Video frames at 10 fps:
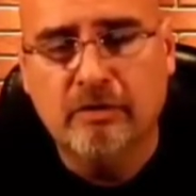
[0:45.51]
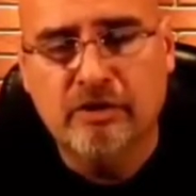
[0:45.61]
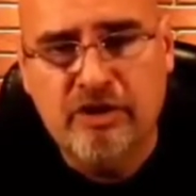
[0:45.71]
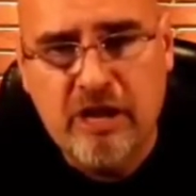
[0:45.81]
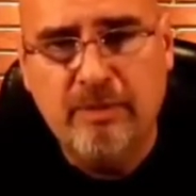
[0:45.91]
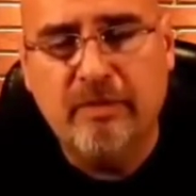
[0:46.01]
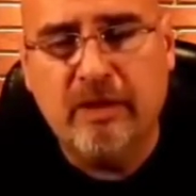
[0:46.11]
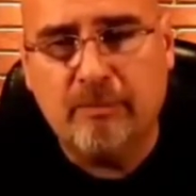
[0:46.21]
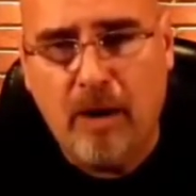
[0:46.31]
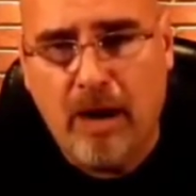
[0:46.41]
The demon
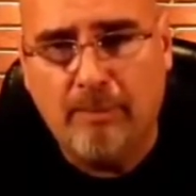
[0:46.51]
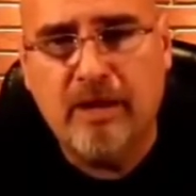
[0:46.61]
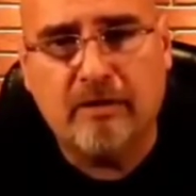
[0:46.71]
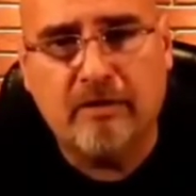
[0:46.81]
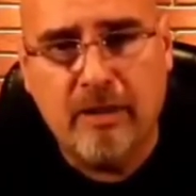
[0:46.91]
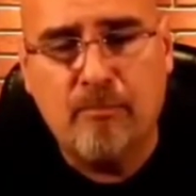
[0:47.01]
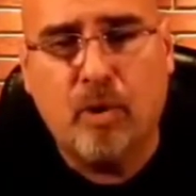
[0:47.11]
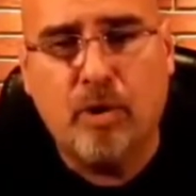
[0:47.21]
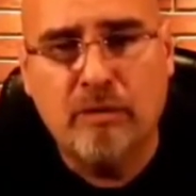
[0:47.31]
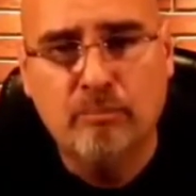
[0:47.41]
that popped out of that
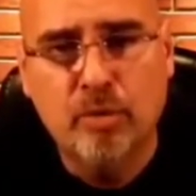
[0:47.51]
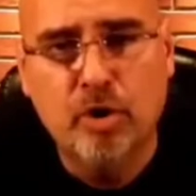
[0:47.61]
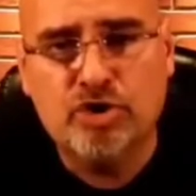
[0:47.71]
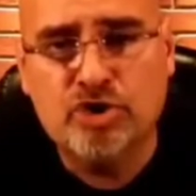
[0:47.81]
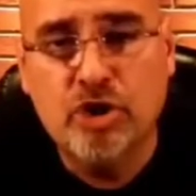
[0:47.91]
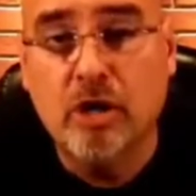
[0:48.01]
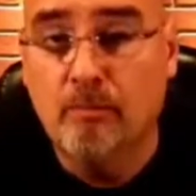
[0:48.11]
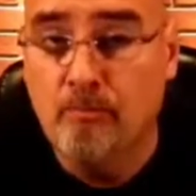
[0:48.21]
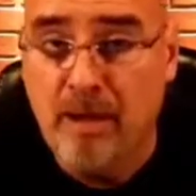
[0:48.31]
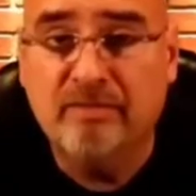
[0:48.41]
burning bush
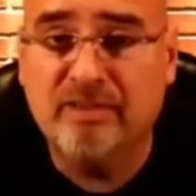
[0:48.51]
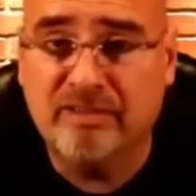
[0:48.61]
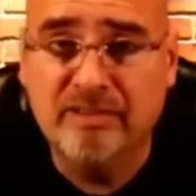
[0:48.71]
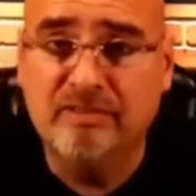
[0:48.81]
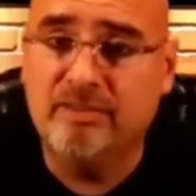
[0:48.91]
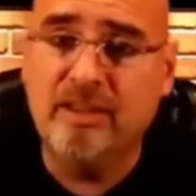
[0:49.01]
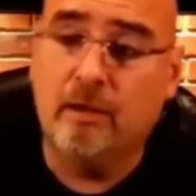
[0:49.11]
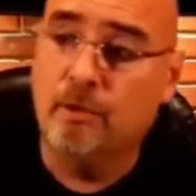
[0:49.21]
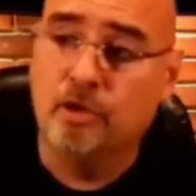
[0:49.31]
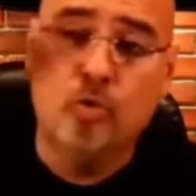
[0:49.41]
basically
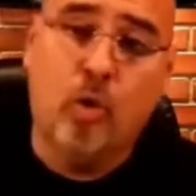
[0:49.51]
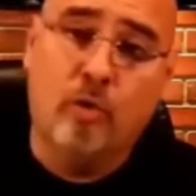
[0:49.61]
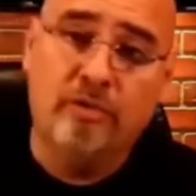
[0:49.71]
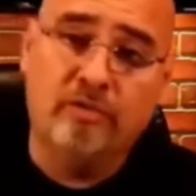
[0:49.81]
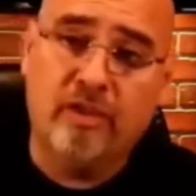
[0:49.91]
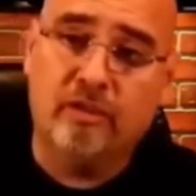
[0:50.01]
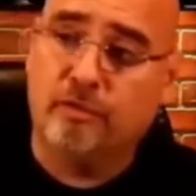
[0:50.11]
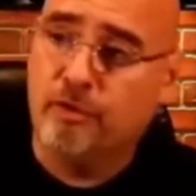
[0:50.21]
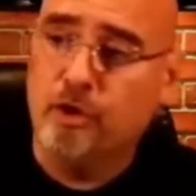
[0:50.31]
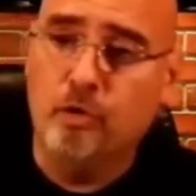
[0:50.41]
said, I'm going to do all these things
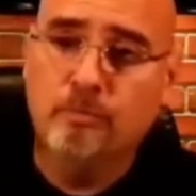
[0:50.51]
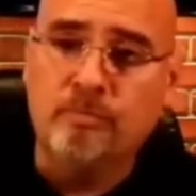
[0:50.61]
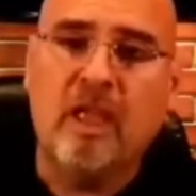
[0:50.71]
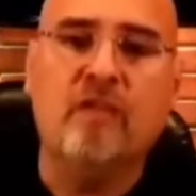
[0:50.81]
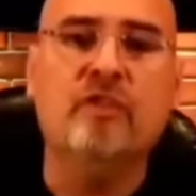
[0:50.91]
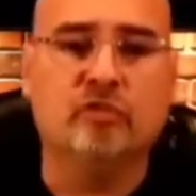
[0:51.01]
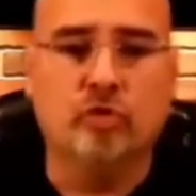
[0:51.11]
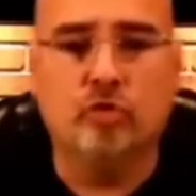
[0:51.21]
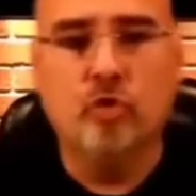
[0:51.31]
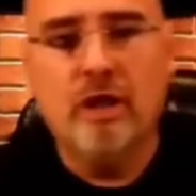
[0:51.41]
for you.
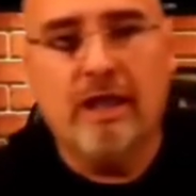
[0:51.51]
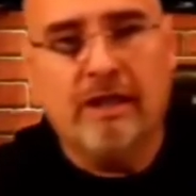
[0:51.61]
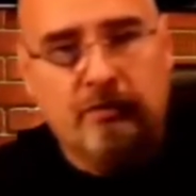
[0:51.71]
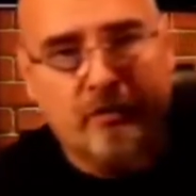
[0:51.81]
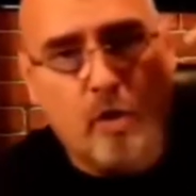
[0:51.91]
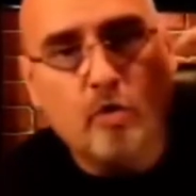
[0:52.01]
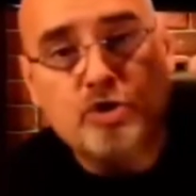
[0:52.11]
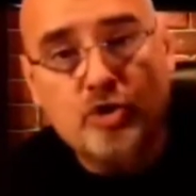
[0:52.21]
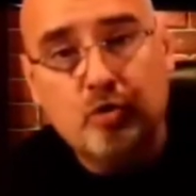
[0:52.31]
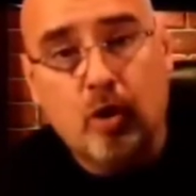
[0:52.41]
And as long
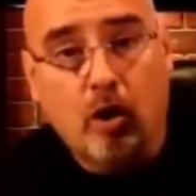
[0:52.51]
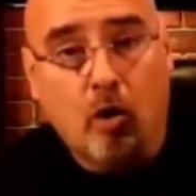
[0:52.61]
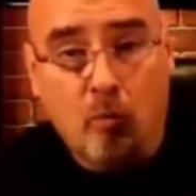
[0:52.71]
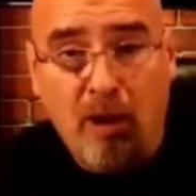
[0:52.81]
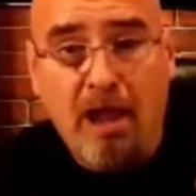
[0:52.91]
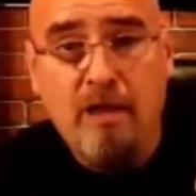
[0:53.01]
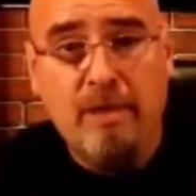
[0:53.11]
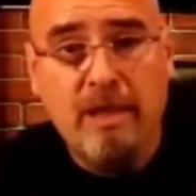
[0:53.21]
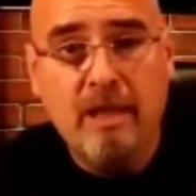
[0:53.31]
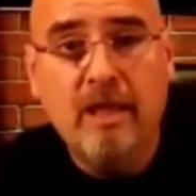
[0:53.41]
as you obey
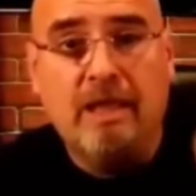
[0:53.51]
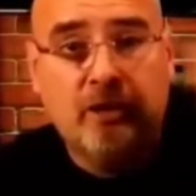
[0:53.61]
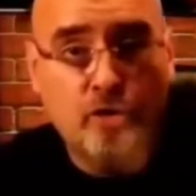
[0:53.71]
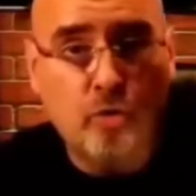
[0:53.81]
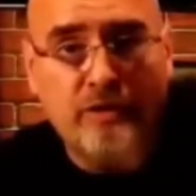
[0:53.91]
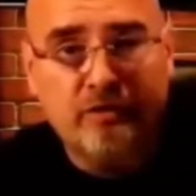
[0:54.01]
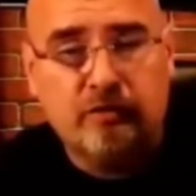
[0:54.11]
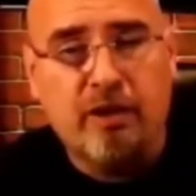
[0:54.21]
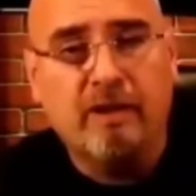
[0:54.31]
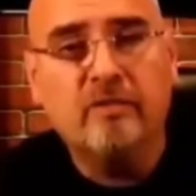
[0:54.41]
me and do these
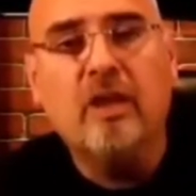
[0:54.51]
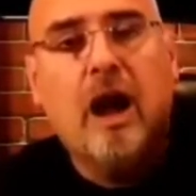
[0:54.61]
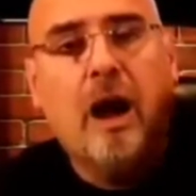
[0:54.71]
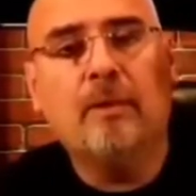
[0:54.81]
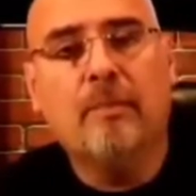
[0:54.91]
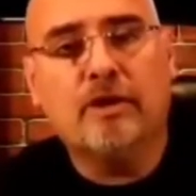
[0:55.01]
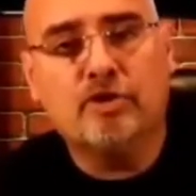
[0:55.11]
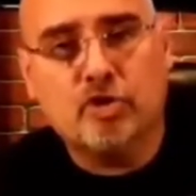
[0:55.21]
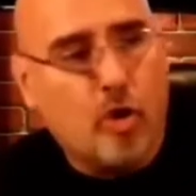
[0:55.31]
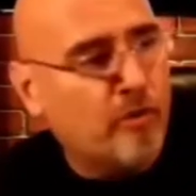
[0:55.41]
things, I'm going to make
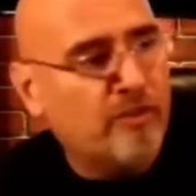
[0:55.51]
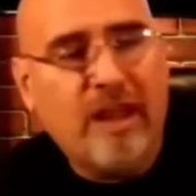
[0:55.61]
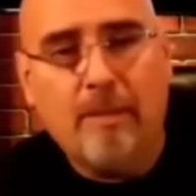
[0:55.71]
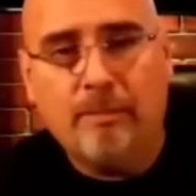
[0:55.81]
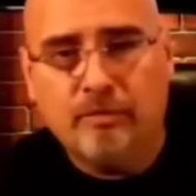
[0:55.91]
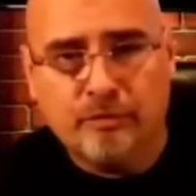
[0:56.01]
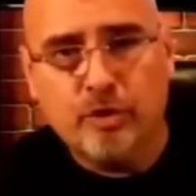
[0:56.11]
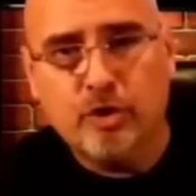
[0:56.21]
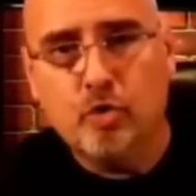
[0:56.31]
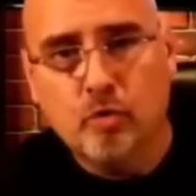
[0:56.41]
sure all this happens
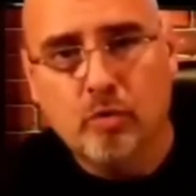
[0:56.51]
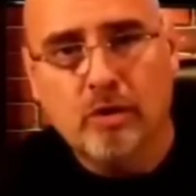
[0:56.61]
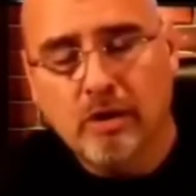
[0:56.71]
for you.